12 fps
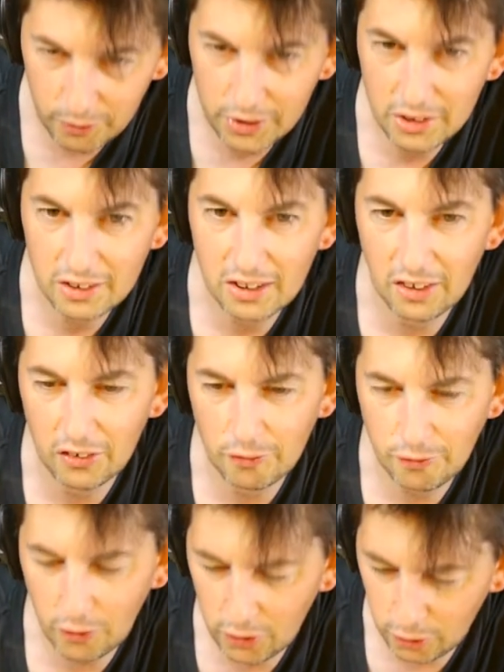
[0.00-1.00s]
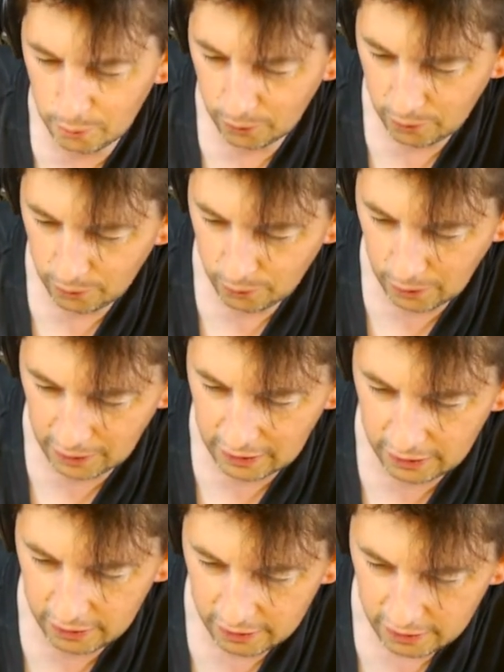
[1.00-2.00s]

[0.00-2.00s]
which cut the volume quickly.